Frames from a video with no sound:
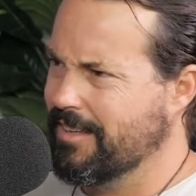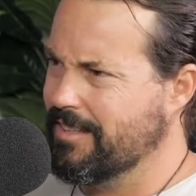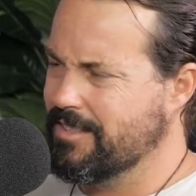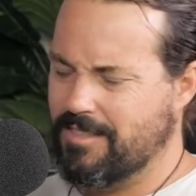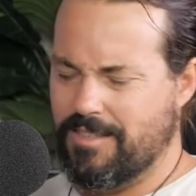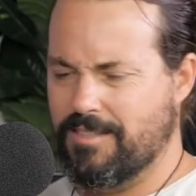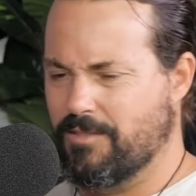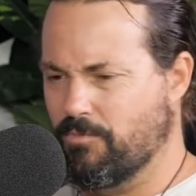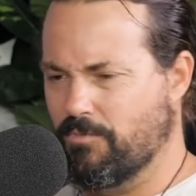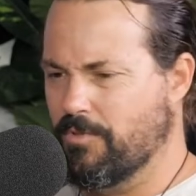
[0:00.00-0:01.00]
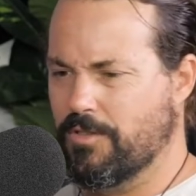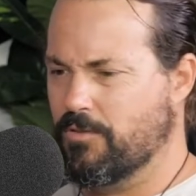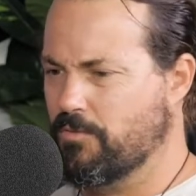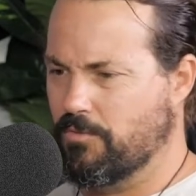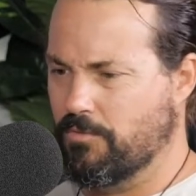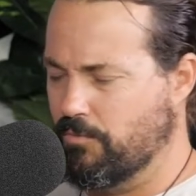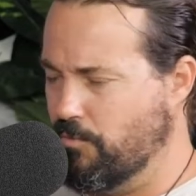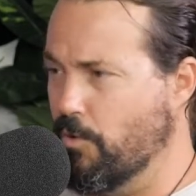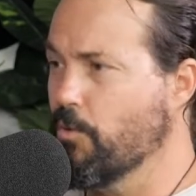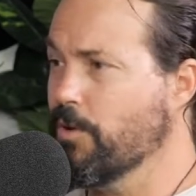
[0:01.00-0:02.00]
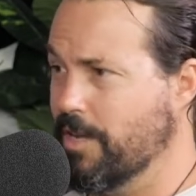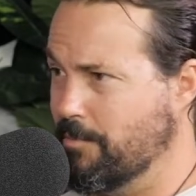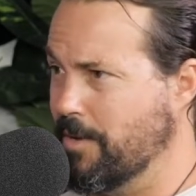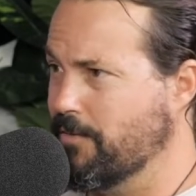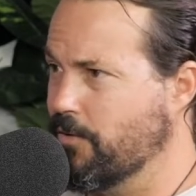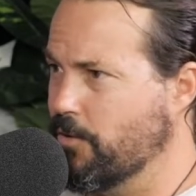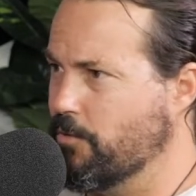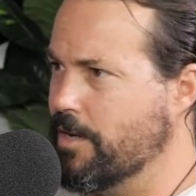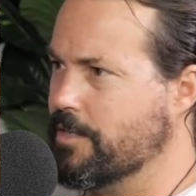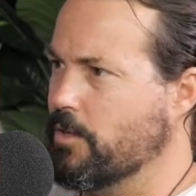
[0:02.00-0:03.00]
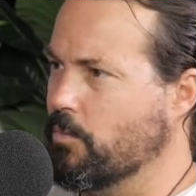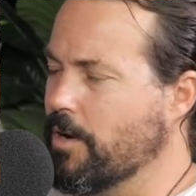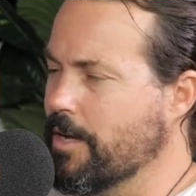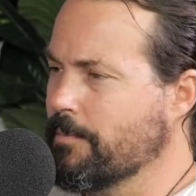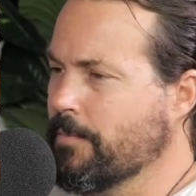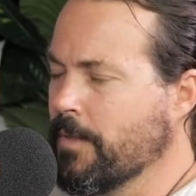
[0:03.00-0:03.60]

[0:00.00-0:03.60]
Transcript: It's ruining me for the rest of the week.